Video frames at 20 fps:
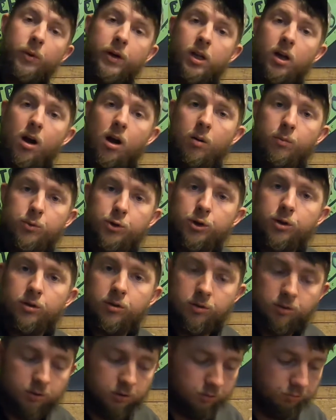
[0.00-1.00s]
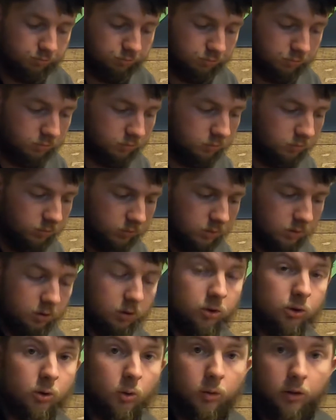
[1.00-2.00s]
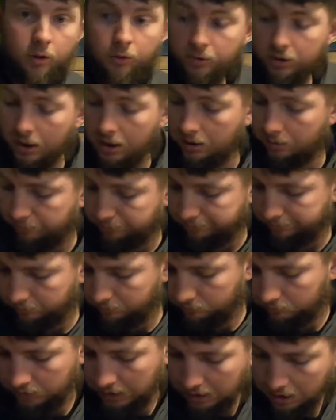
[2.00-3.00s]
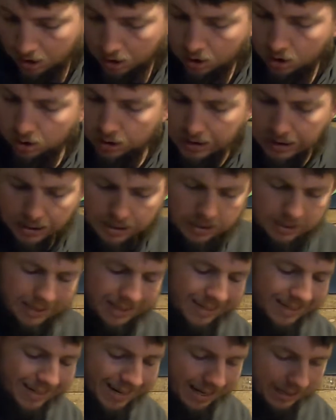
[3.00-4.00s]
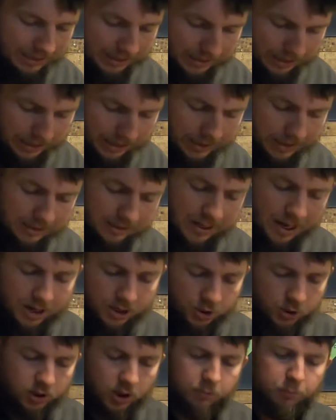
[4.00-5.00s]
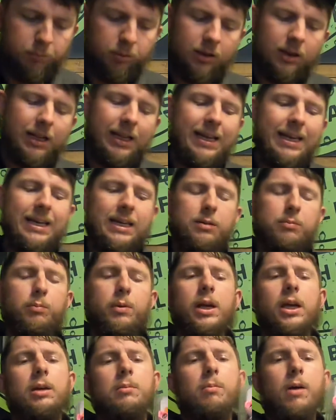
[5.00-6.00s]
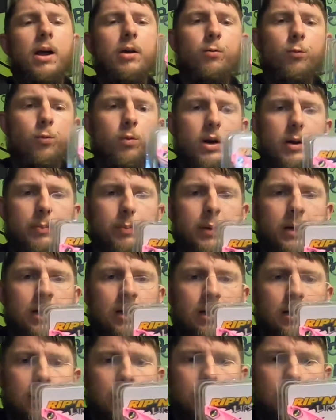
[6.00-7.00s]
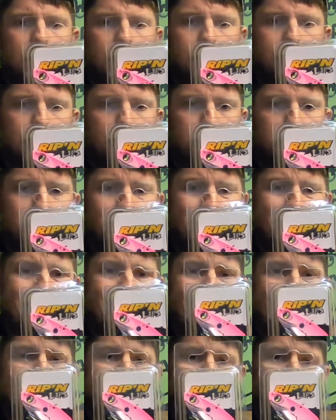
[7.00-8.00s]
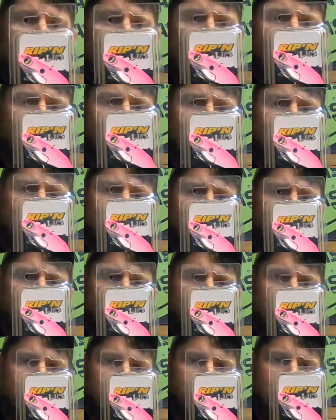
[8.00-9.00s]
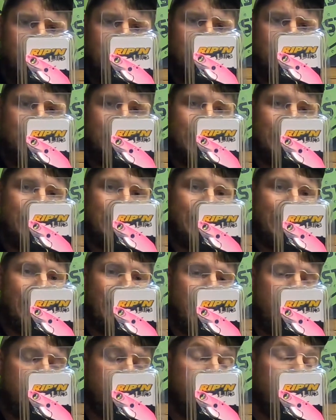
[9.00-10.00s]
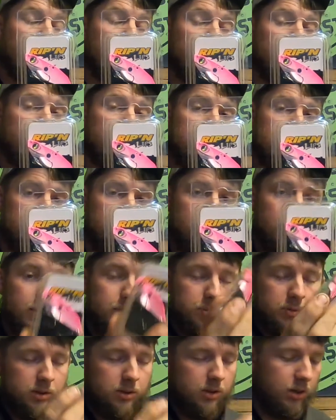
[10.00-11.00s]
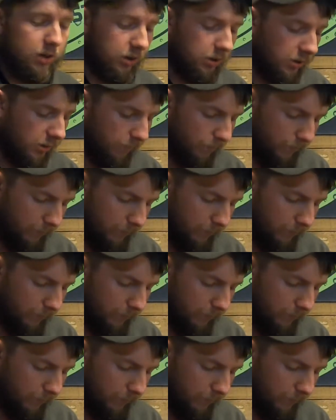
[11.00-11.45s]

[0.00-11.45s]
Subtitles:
many options, so little time. Okay, the next thing is actually a blade bait by Rippin' Lips. It's a 1/2 ounce blade bait, and the color is lipstick.